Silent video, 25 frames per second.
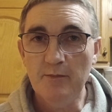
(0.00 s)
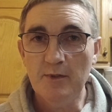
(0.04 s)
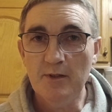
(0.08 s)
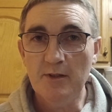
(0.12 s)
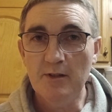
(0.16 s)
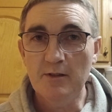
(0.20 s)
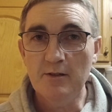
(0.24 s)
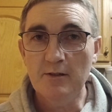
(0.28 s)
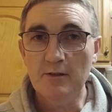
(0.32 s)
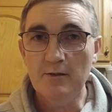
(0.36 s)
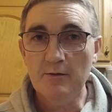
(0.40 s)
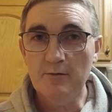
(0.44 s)

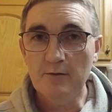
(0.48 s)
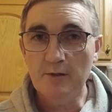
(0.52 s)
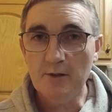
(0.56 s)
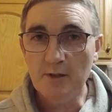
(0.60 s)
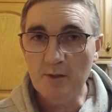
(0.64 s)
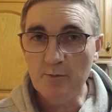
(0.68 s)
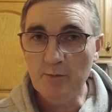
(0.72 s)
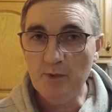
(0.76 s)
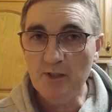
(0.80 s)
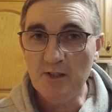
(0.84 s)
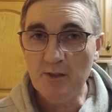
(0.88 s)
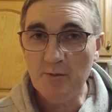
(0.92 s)
he's a very
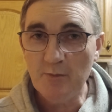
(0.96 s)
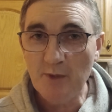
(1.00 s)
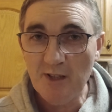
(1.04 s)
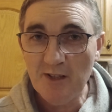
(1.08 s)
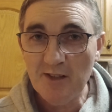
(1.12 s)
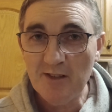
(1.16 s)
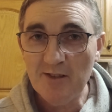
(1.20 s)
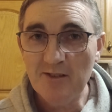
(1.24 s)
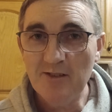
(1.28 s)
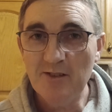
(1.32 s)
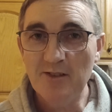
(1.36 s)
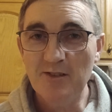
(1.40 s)
busy
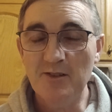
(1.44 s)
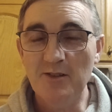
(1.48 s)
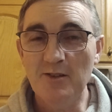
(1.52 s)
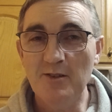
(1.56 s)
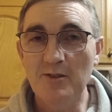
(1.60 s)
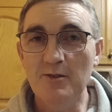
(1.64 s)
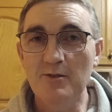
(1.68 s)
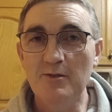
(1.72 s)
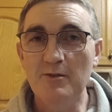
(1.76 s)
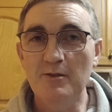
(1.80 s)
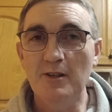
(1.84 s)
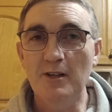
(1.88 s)
man,
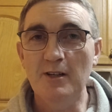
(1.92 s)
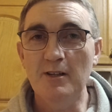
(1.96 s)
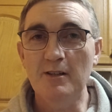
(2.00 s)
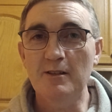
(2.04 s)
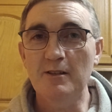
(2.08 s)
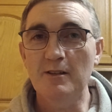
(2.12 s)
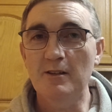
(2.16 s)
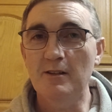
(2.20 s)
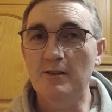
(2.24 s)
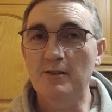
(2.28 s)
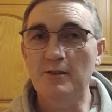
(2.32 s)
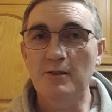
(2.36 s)
so
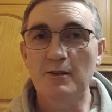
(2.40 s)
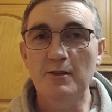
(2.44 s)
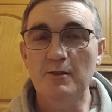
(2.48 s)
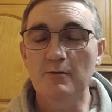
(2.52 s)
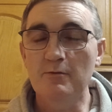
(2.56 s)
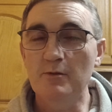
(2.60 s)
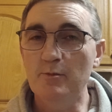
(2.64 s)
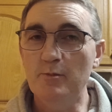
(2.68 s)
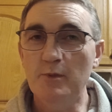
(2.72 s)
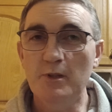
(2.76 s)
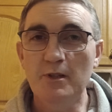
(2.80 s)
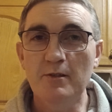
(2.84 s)
I thought it
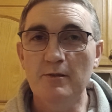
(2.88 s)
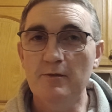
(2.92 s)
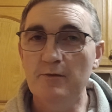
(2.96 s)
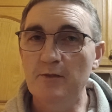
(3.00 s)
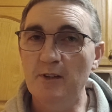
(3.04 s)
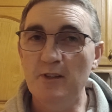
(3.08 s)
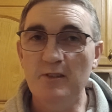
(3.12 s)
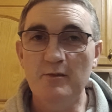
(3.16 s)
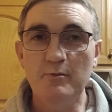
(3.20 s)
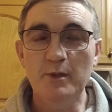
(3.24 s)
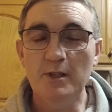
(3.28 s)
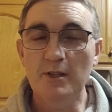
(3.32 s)
would be a
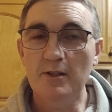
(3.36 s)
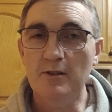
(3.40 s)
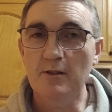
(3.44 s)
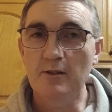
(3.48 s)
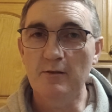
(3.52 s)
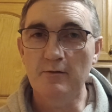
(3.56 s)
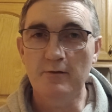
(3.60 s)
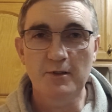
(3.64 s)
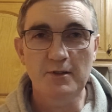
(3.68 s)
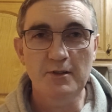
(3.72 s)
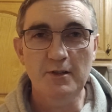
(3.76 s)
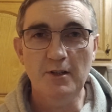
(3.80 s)
5-minute
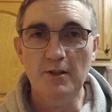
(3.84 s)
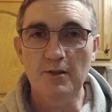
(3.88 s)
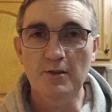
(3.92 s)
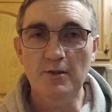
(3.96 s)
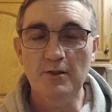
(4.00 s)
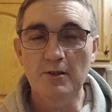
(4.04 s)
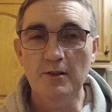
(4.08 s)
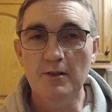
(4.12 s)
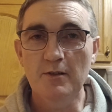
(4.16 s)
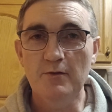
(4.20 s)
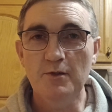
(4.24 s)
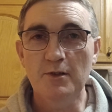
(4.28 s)

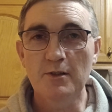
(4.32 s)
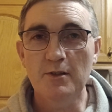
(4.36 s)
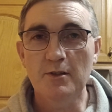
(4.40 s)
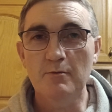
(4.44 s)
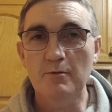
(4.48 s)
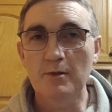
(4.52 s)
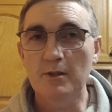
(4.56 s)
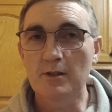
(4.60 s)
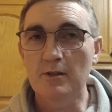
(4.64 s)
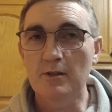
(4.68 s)
conversation. It just